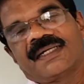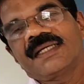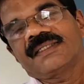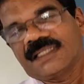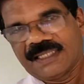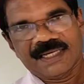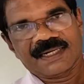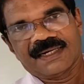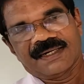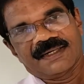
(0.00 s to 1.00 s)

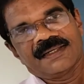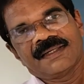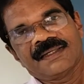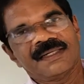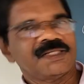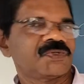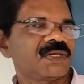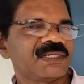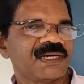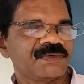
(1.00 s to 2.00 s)
Satyagraha. It is
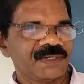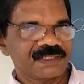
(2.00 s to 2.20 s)
only now he